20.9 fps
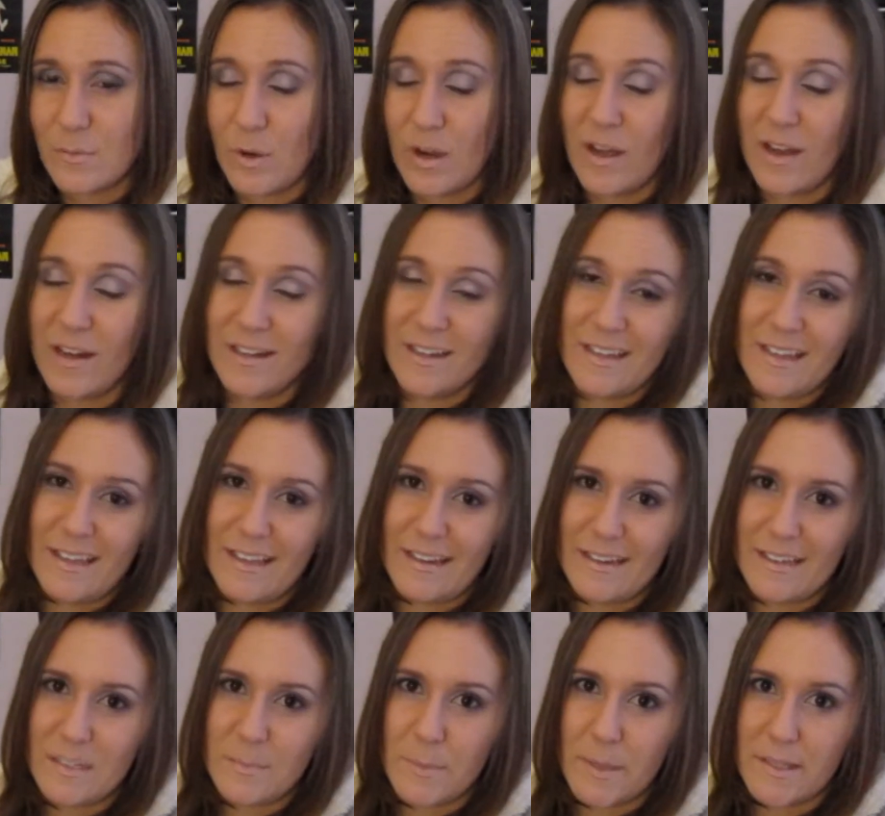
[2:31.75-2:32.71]
Rawhide can get
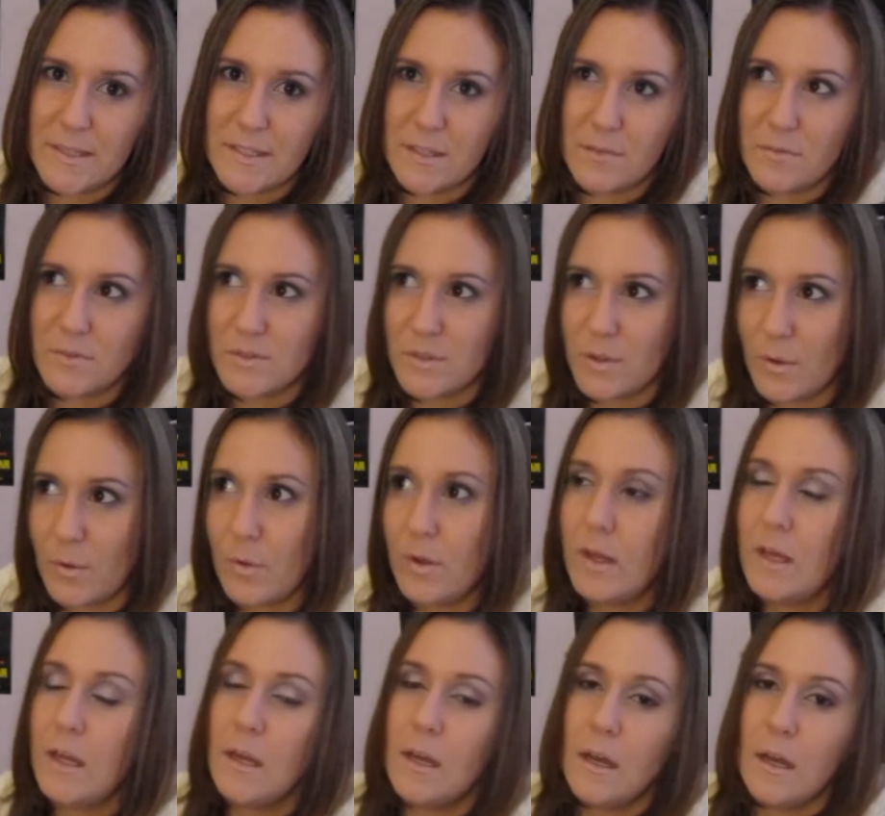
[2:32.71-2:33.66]
expensive, so
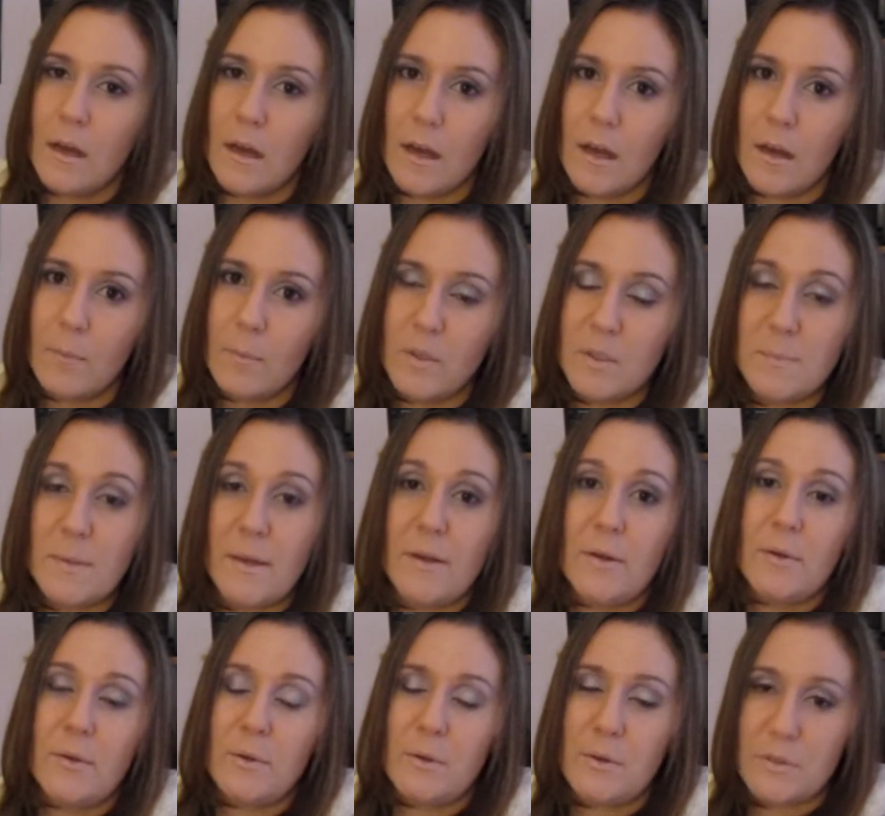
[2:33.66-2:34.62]
most pet
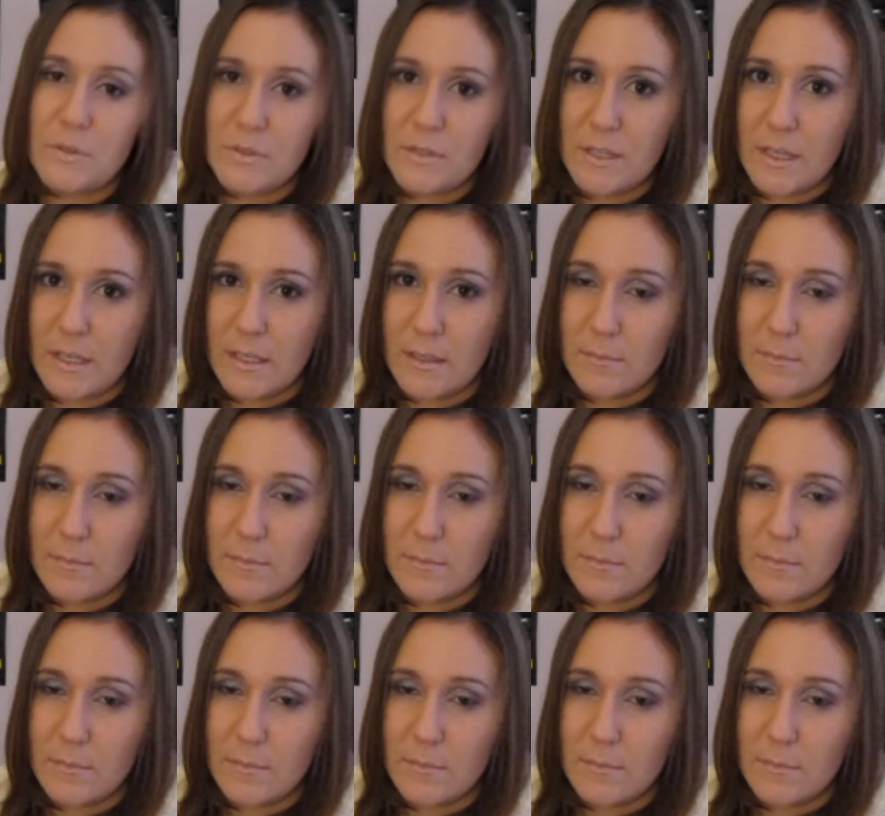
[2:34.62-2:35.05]
owners